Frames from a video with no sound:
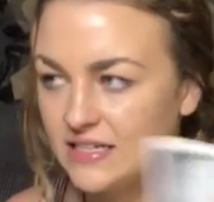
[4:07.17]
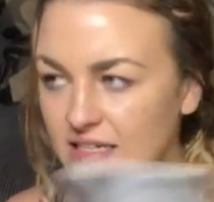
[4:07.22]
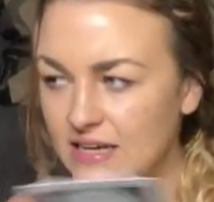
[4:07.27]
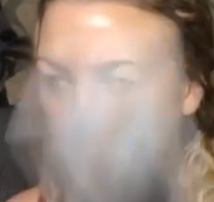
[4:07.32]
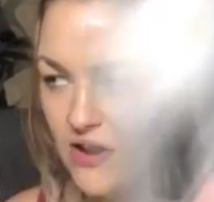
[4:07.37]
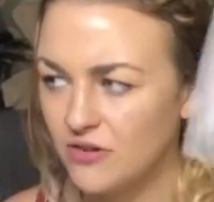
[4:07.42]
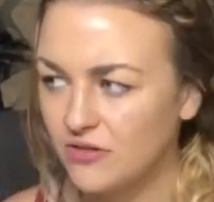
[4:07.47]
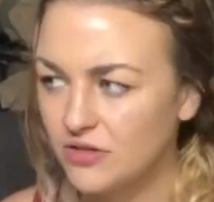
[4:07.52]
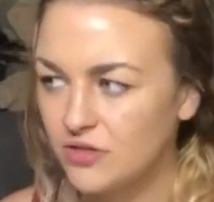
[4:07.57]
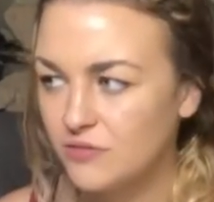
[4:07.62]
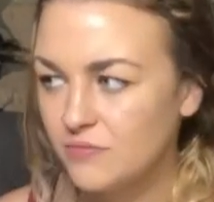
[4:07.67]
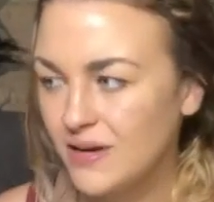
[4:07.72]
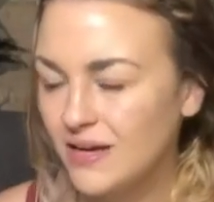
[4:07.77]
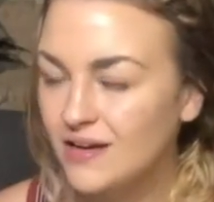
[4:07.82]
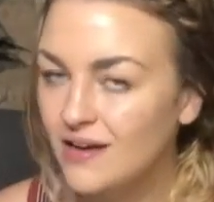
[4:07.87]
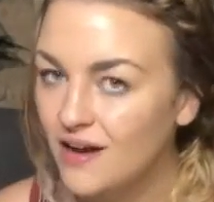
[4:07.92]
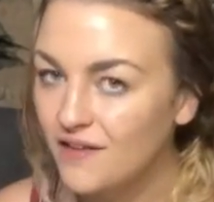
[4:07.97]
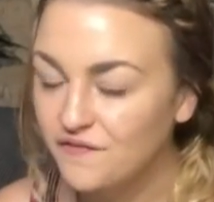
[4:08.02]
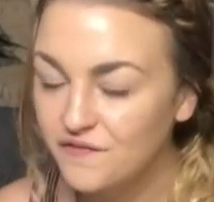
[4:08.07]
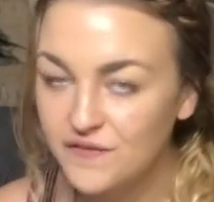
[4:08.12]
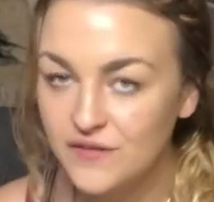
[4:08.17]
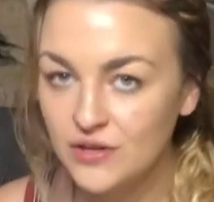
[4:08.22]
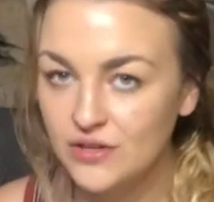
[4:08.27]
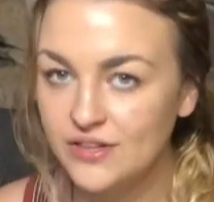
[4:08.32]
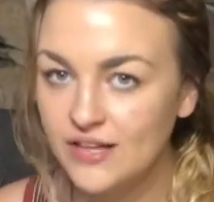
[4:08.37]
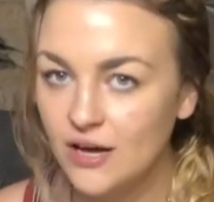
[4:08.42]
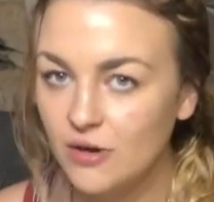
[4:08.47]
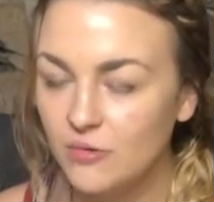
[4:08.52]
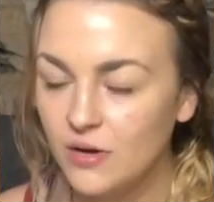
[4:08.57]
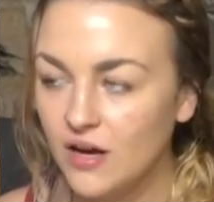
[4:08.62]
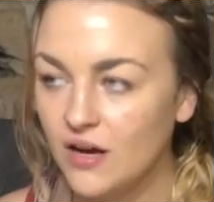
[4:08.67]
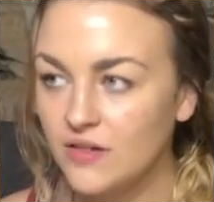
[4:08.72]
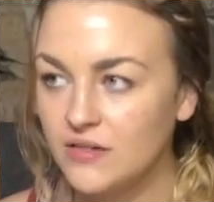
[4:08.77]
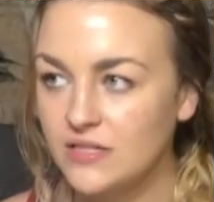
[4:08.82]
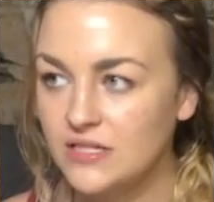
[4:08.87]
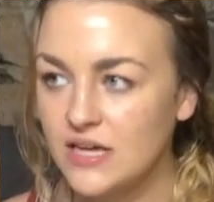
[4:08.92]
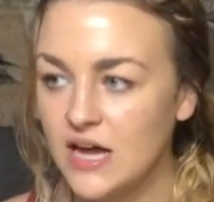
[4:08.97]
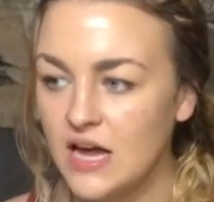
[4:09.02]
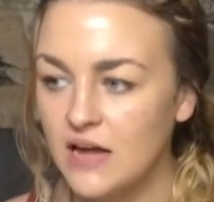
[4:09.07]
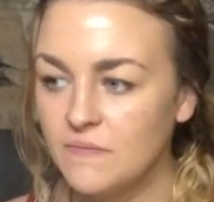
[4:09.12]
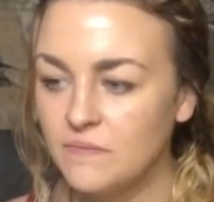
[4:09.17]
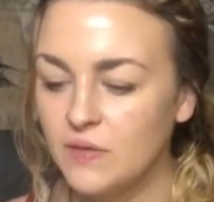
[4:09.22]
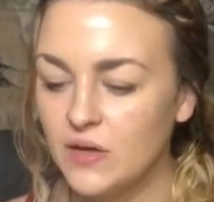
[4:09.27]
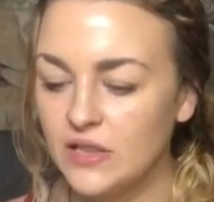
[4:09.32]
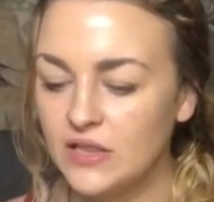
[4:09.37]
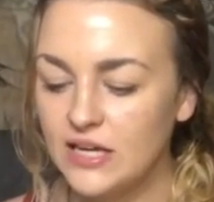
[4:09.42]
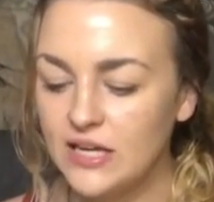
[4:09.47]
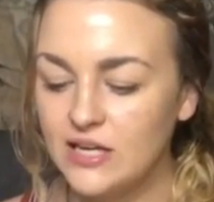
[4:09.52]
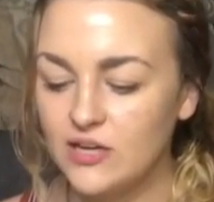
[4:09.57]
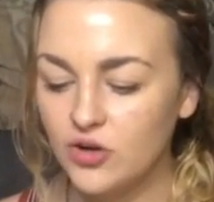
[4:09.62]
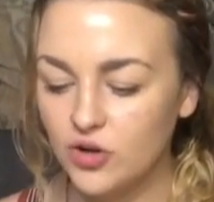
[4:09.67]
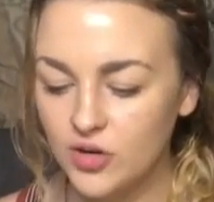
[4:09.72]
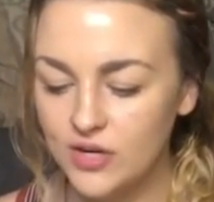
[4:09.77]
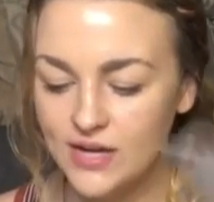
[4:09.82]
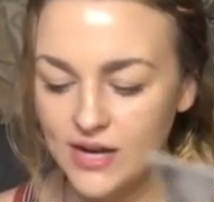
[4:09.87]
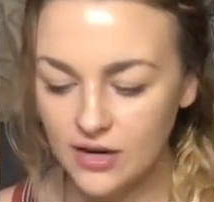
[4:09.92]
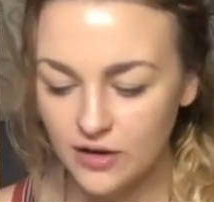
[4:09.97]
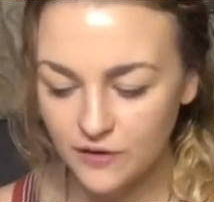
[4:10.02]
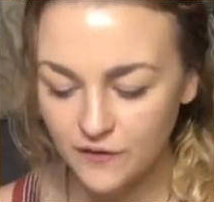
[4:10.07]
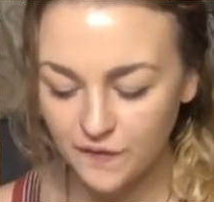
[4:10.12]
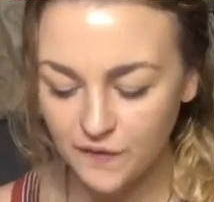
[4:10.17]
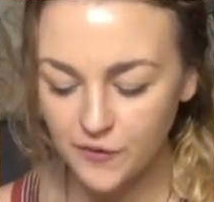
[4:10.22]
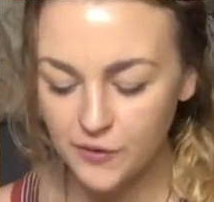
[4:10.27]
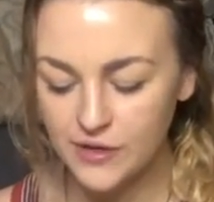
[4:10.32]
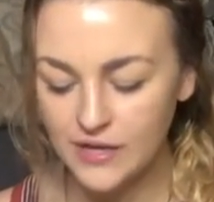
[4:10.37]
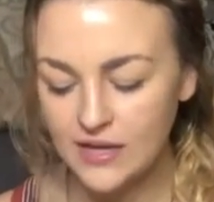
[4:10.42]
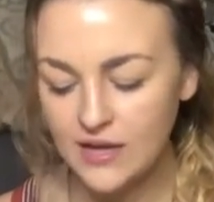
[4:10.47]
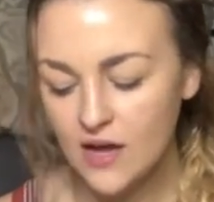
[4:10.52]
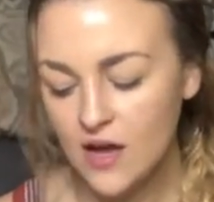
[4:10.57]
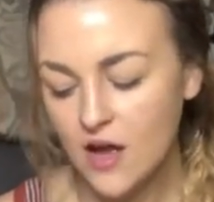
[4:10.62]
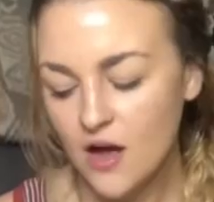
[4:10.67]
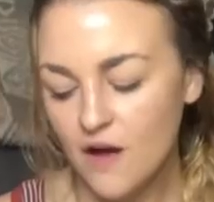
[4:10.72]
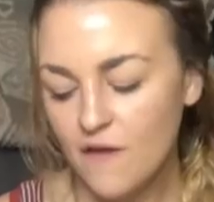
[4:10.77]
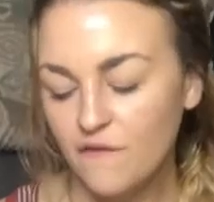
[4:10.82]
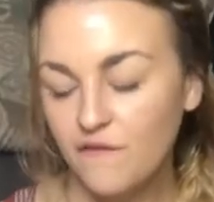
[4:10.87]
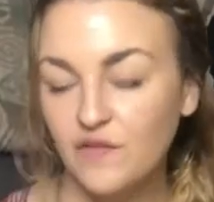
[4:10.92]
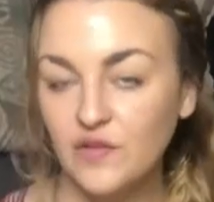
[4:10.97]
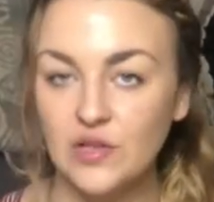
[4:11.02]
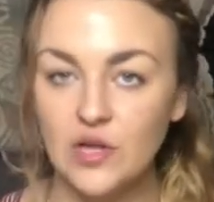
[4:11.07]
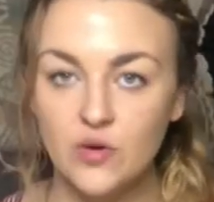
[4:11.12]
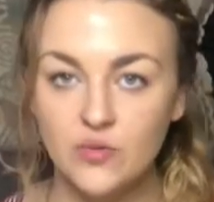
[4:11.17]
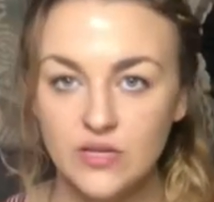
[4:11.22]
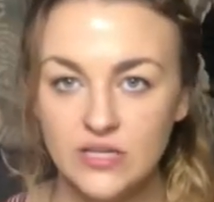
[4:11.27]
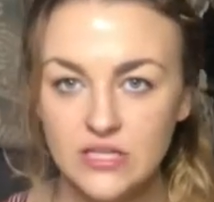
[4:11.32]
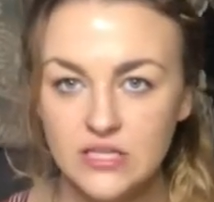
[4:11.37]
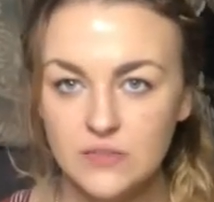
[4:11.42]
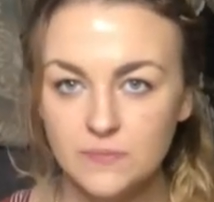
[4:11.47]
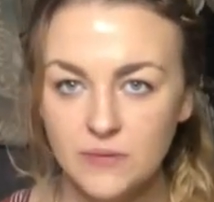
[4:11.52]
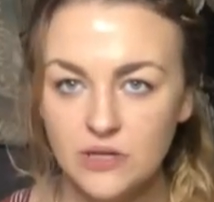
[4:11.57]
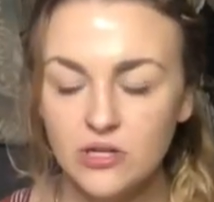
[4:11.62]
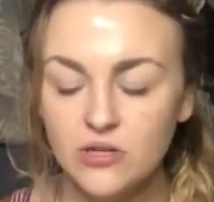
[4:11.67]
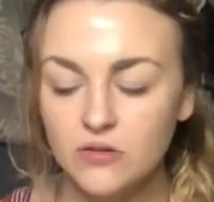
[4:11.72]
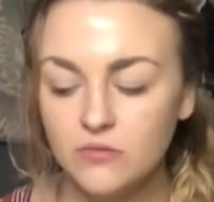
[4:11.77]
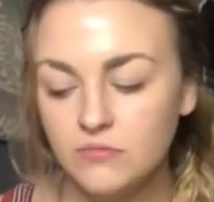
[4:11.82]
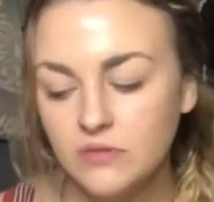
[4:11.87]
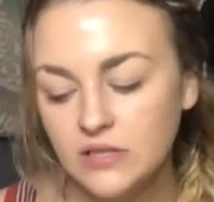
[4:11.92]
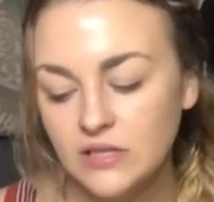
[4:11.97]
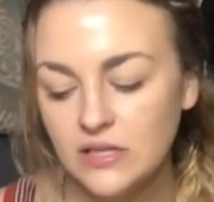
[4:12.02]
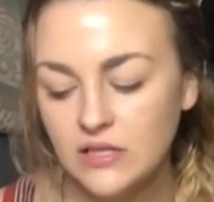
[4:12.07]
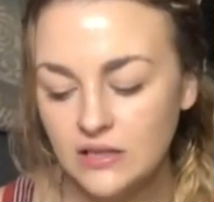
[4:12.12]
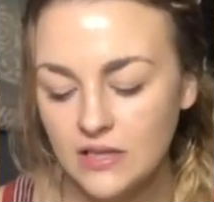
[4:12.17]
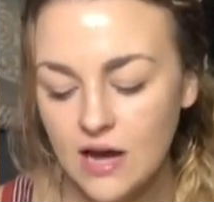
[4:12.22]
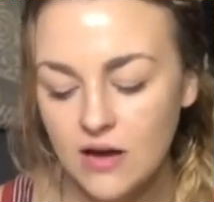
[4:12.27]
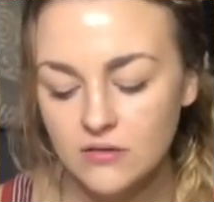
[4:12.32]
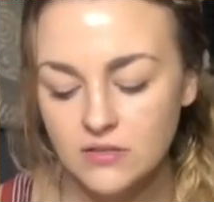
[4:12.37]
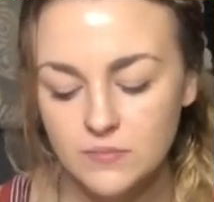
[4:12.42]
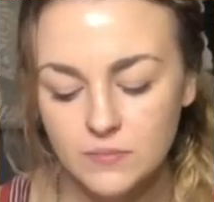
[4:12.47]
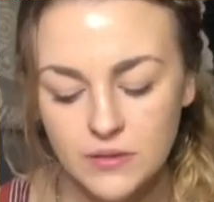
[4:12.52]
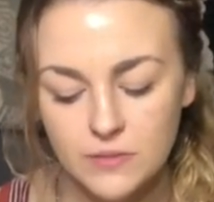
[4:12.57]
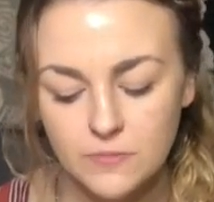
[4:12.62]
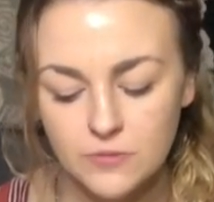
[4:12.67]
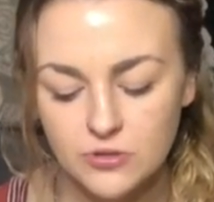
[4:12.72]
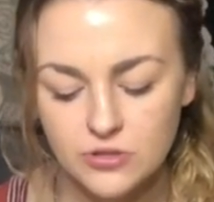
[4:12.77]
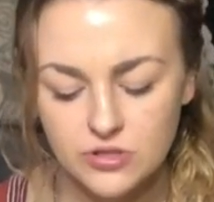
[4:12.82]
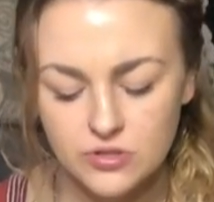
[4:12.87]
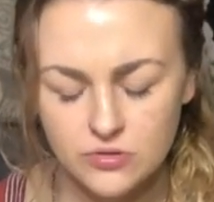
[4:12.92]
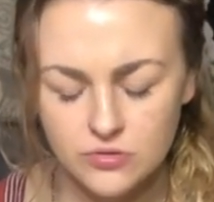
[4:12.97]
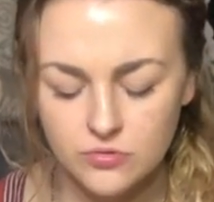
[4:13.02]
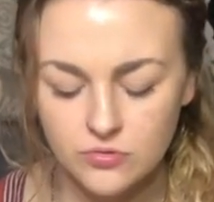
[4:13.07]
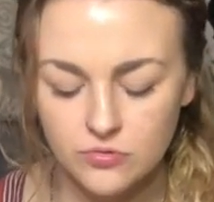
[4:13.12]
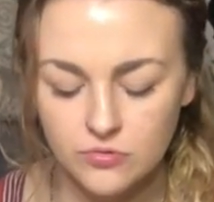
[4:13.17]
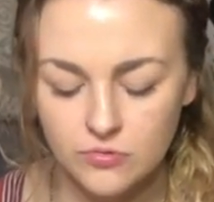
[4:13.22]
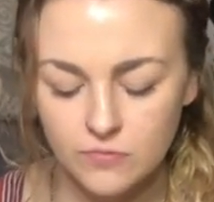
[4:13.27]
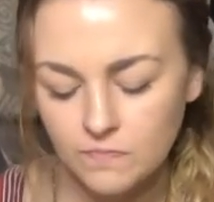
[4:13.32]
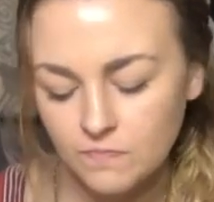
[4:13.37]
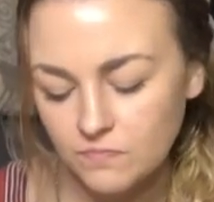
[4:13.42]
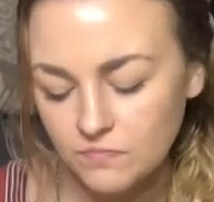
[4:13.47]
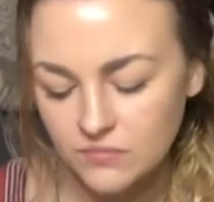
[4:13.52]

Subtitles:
Now, you may not feel that way all the time, but like your carefree, flowy spirit really allows people to